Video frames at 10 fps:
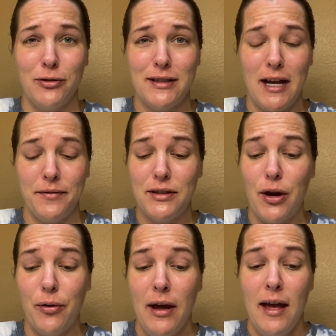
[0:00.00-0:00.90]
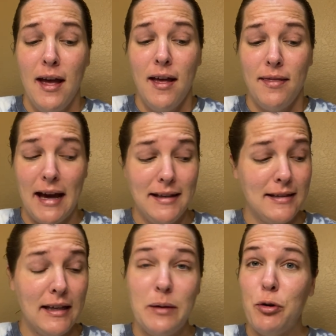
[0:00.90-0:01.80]
stuff. So that is
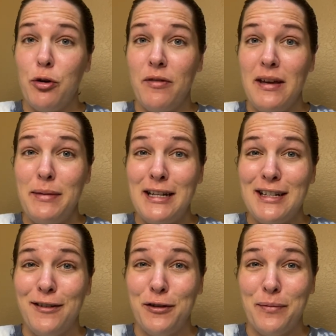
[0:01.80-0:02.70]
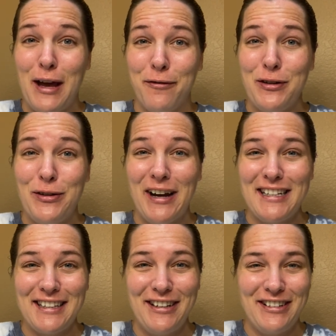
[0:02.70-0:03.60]
gonna motivate me to film that for you
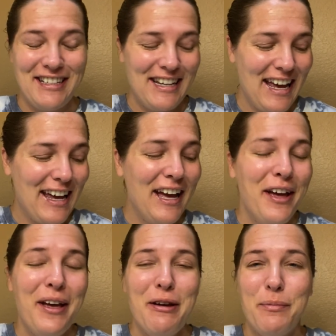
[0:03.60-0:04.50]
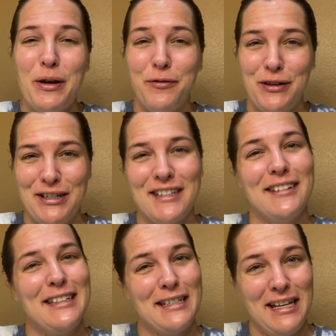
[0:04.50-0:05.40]
guys later today. But first,
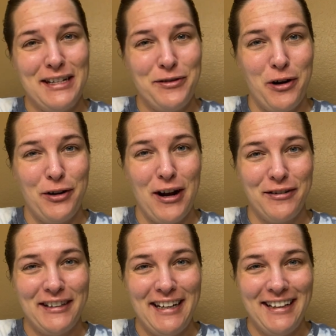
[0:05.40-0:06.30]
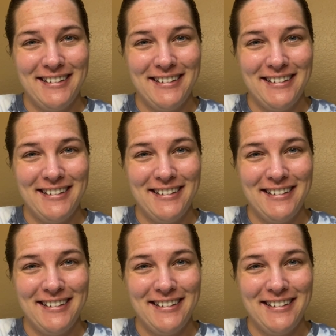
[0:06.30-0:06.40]
let's get into our grout cleaning.